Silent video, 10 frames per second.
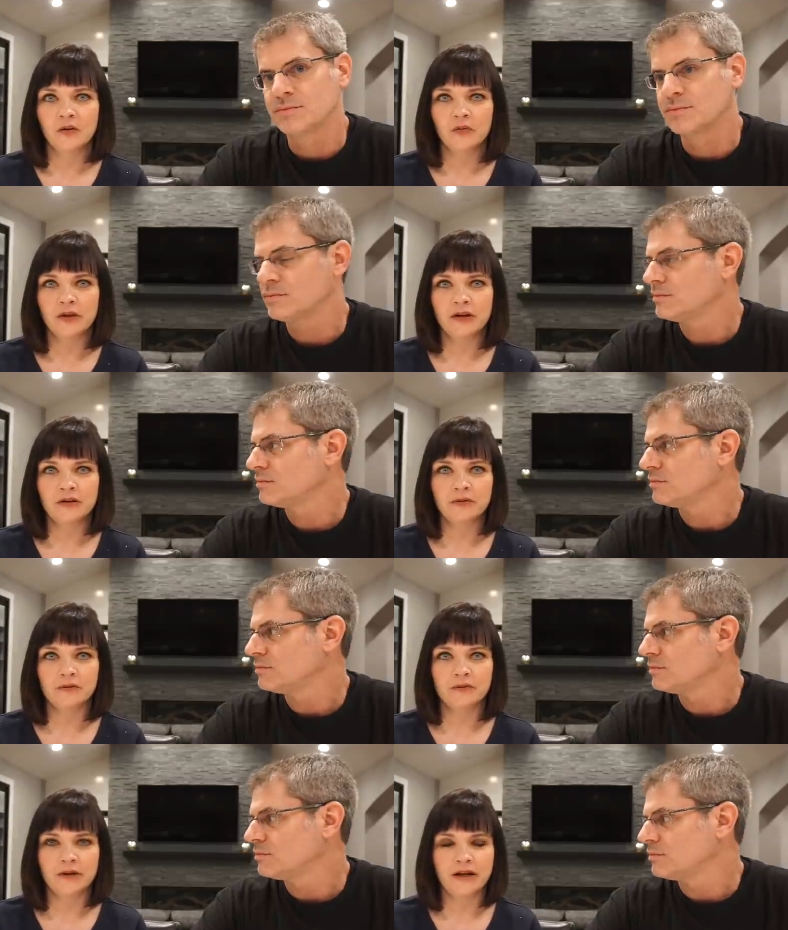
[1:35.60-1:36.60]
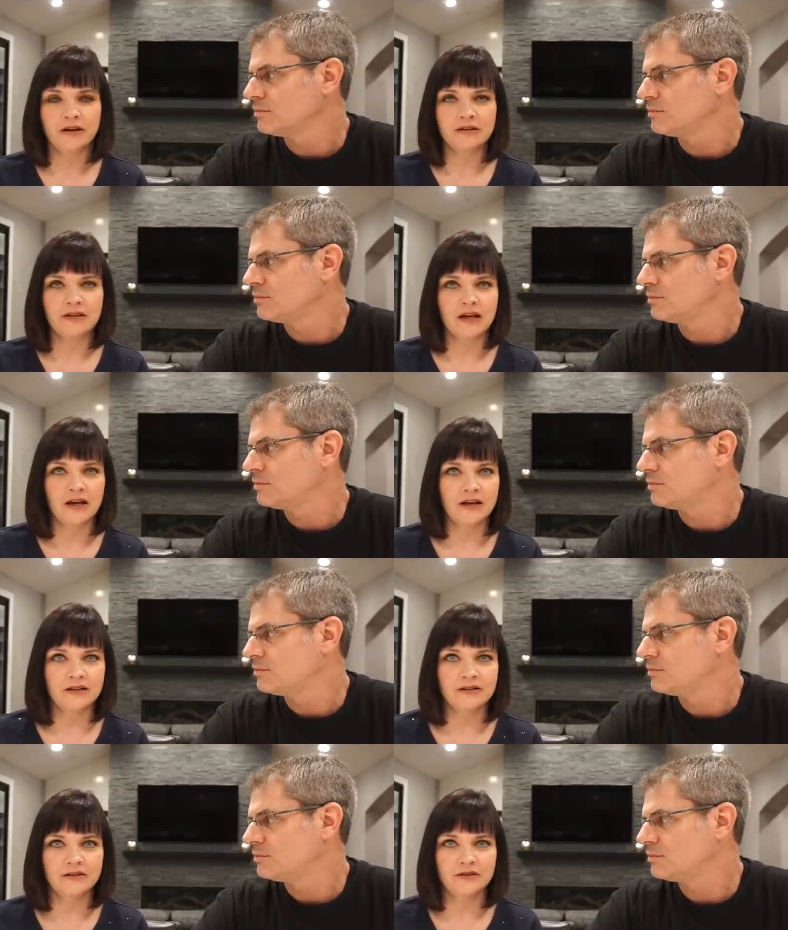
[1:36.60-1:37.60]
Speaker 1: we ran
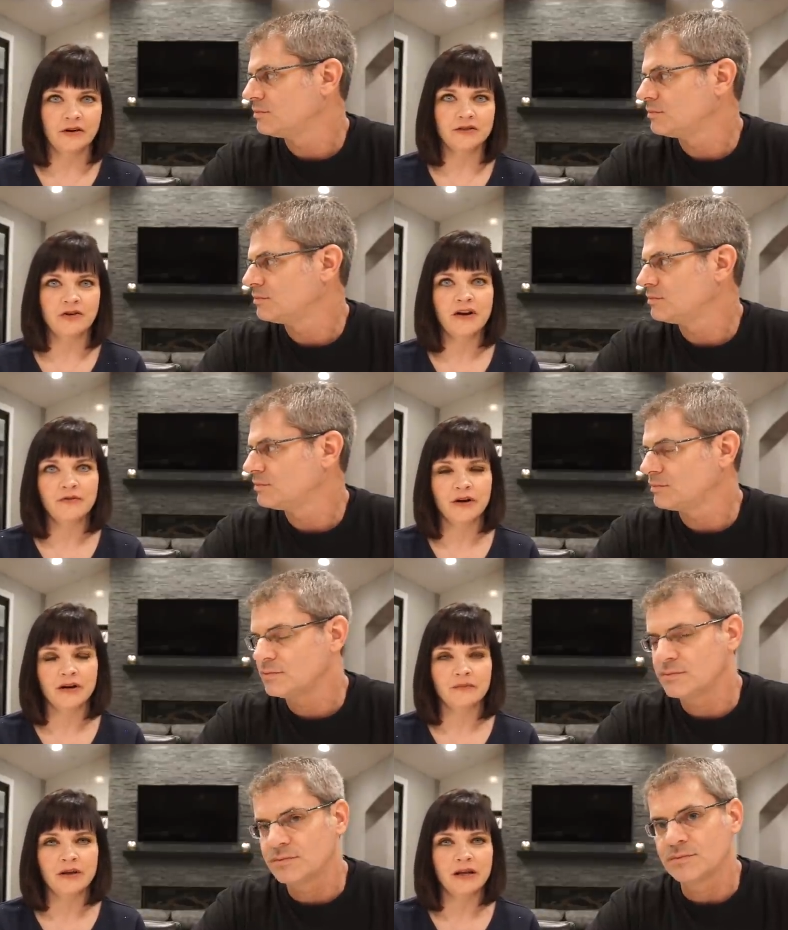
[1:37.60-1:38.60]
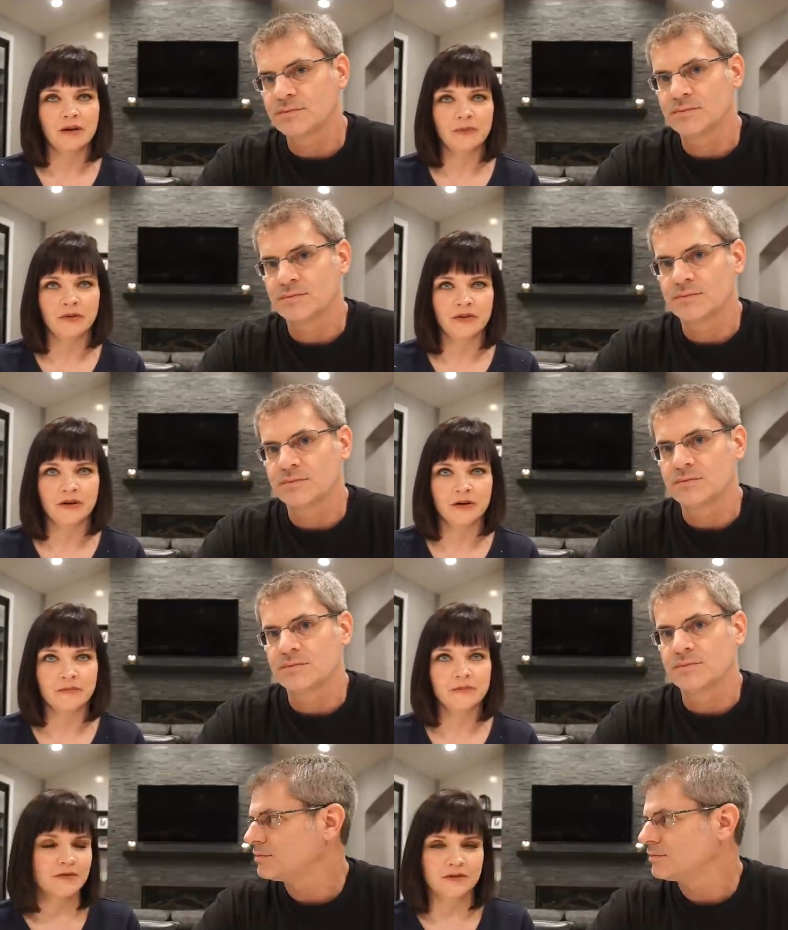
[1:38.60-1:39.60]
outside to our driveway to meet up with
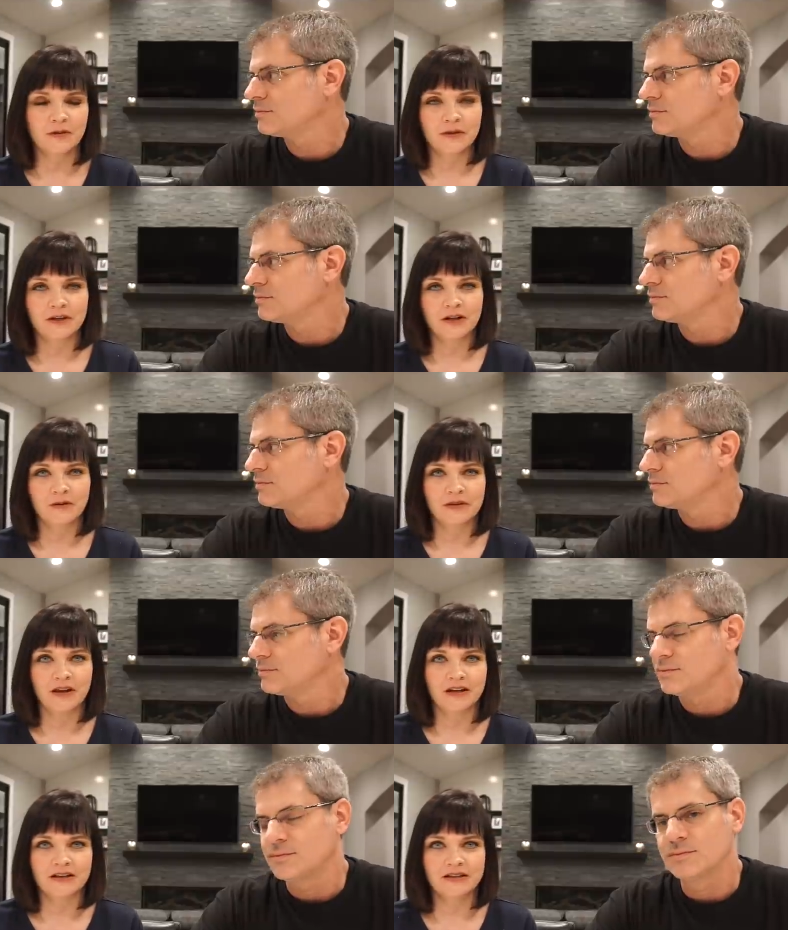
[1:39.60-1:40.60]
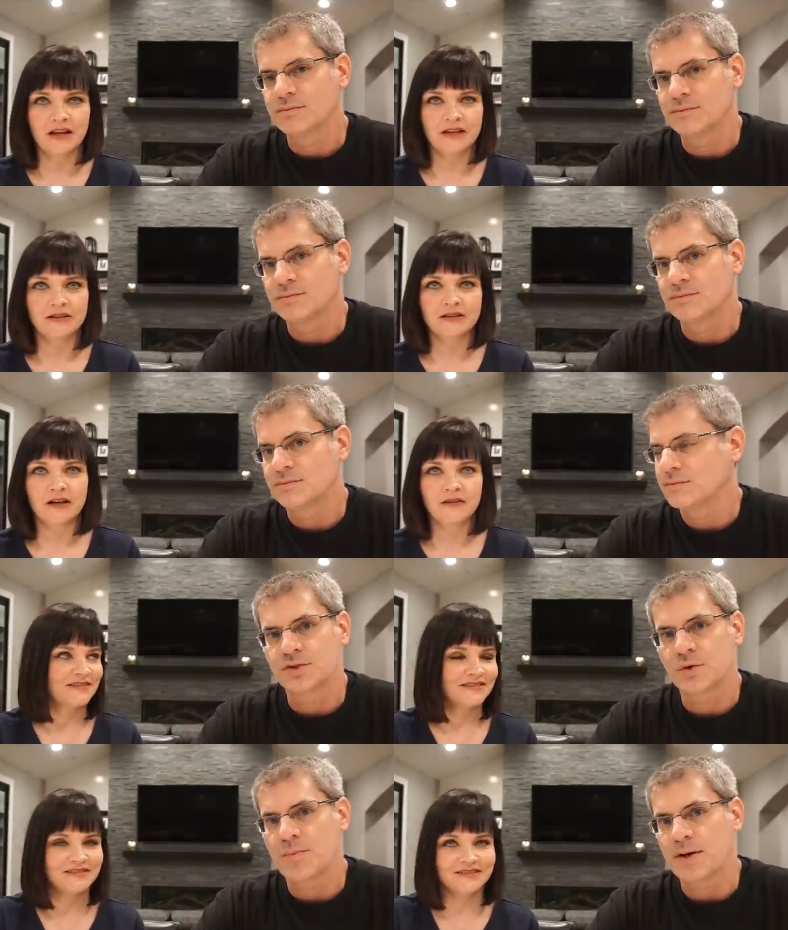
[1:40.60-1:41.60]
them so we could hear what they had to say and
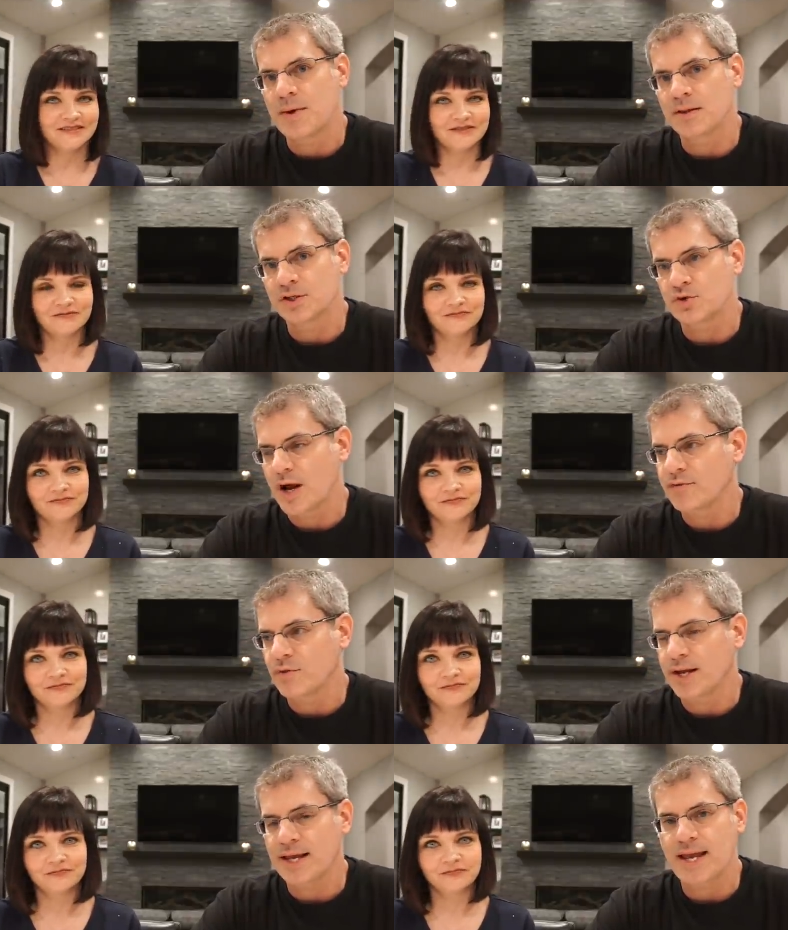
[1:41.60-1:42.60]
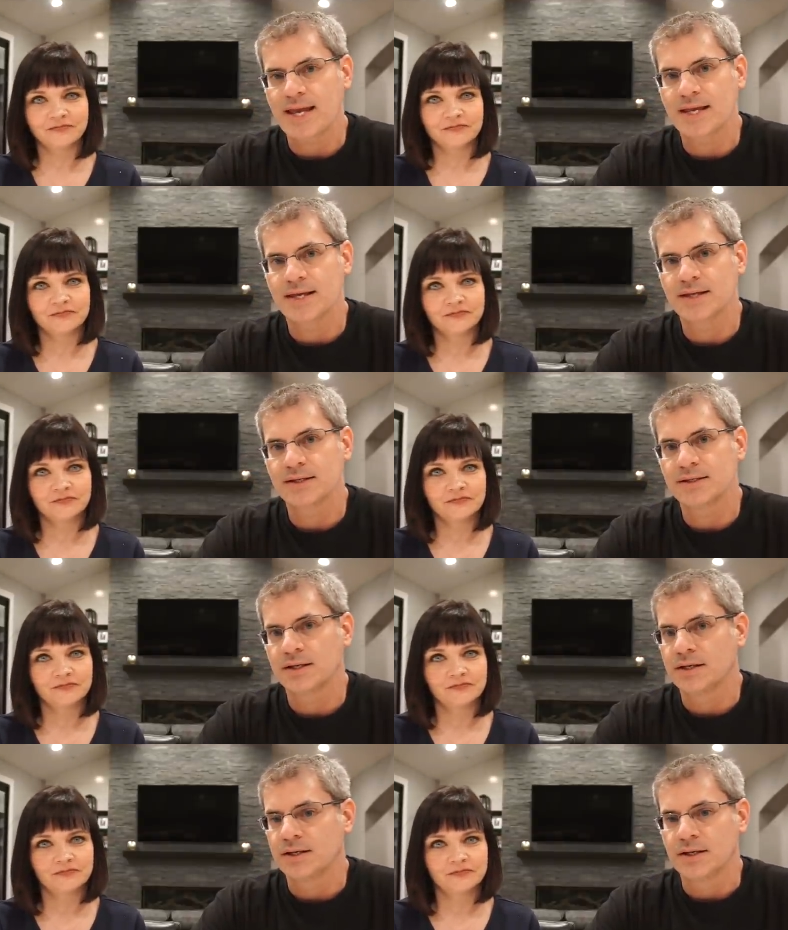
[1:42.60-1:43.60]
stuff.
Speaker 2: So we met them out in the driveway
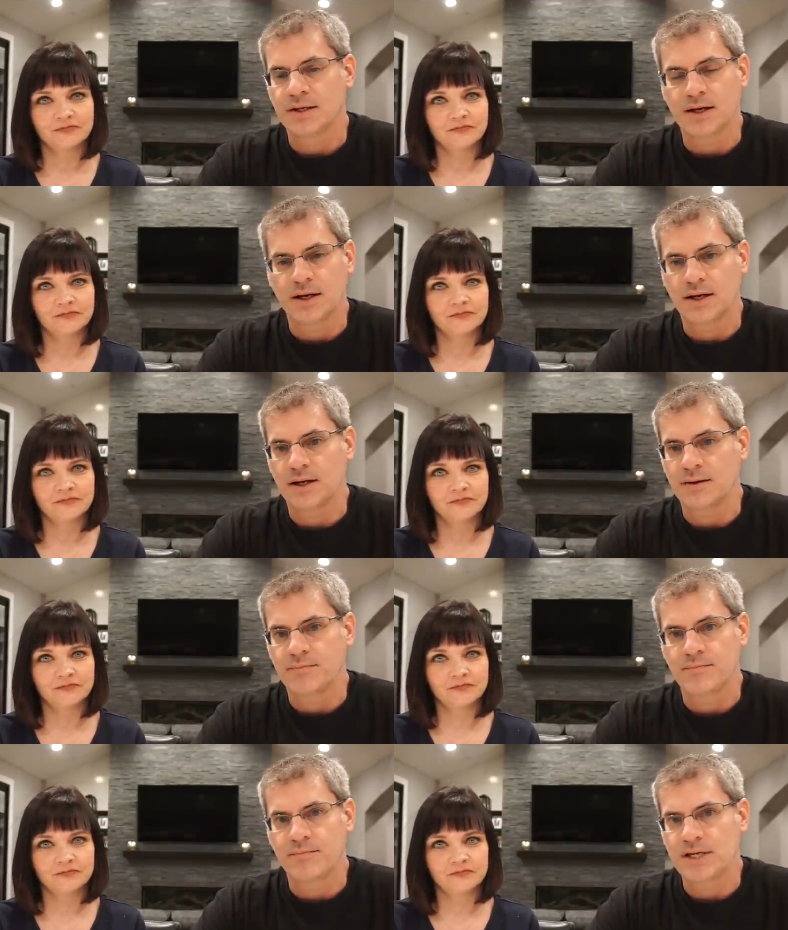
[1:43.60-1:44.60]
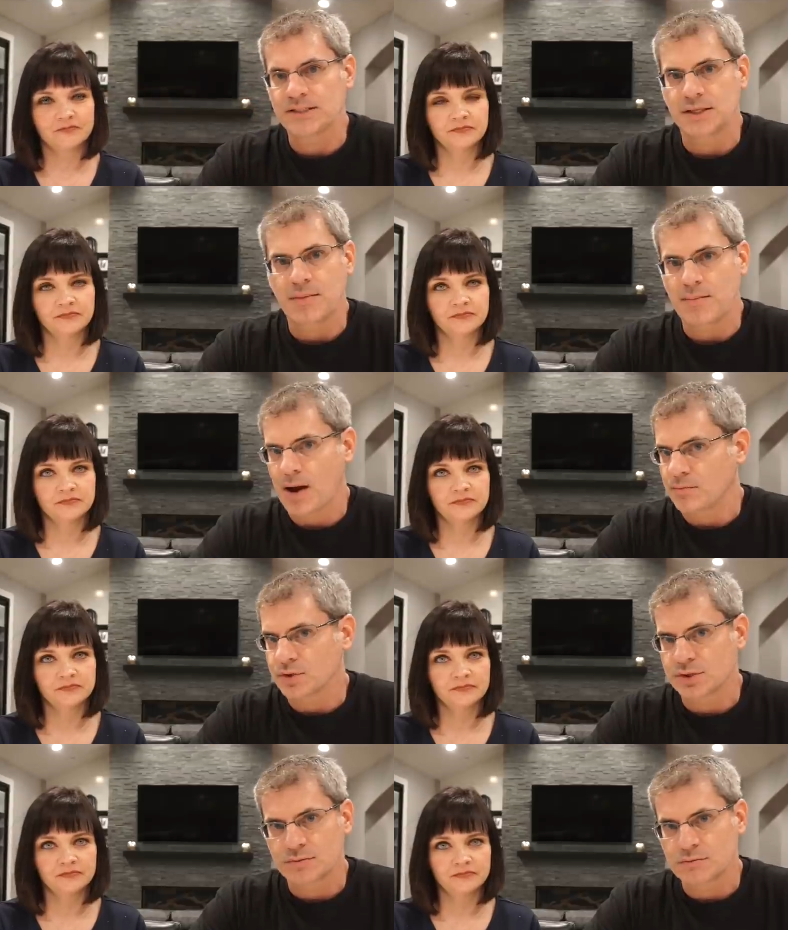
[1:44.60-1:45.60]
and uh, basically my mom
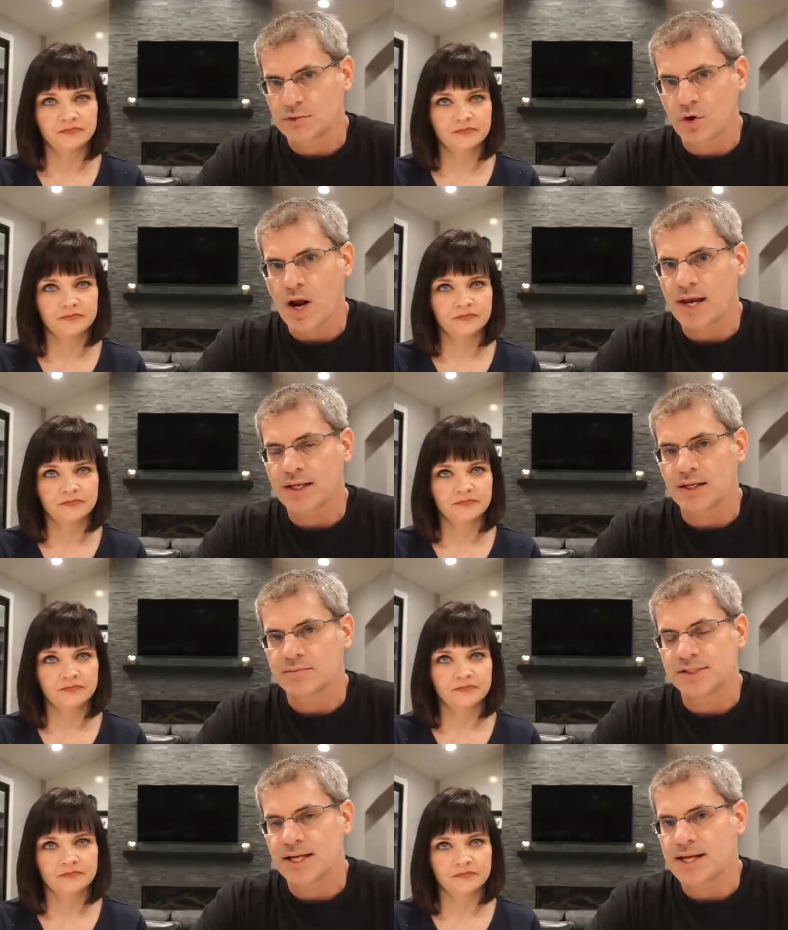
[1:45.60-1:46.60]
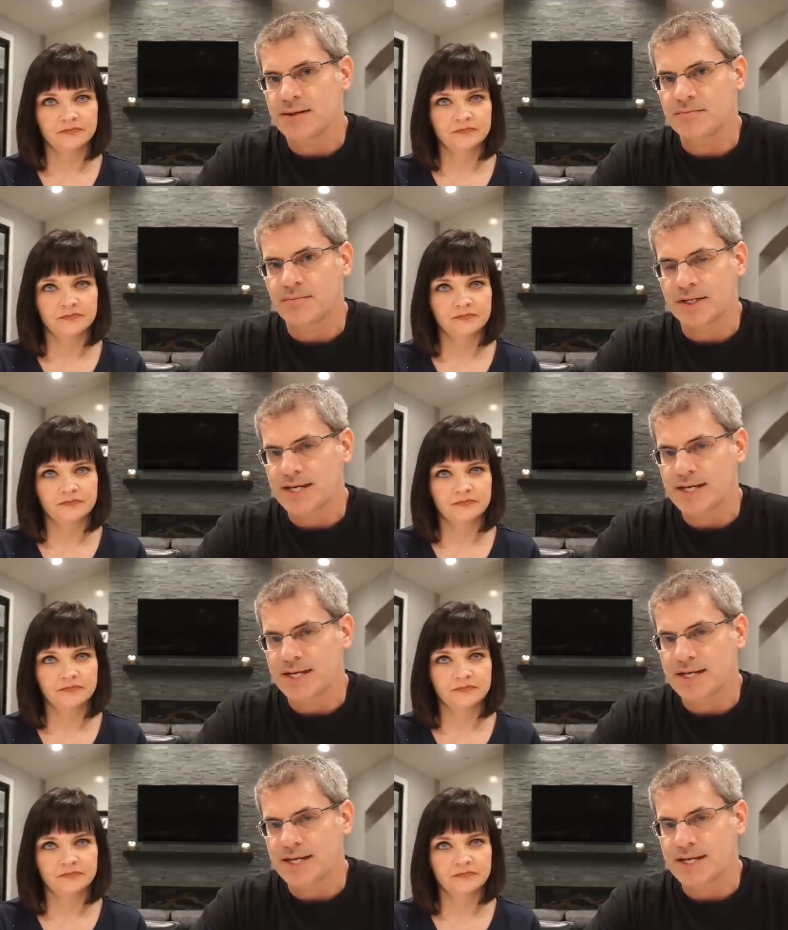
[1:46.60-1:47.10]
was crying, upset. My